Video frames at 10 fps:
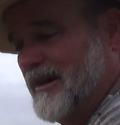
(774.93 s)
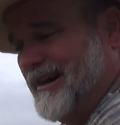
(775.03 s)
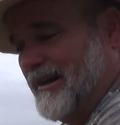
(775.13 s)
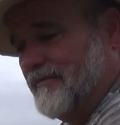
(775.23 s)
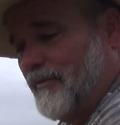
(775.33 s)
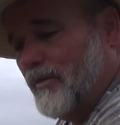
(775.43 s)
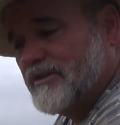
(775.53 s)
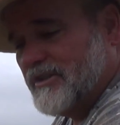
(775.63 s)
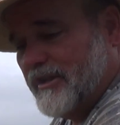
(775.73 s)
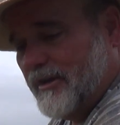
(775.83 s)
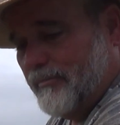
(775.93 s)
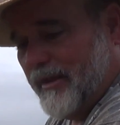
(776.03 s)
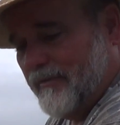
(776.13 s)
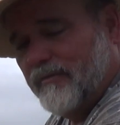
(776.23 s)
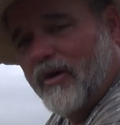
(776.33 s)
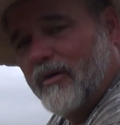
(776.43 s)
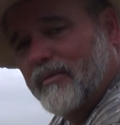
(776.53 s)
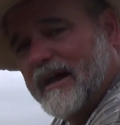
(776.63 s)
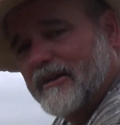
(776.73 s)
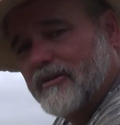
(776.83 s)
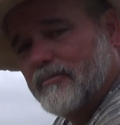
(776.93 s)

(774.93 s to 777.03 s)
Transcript: unfortunately are being farmed out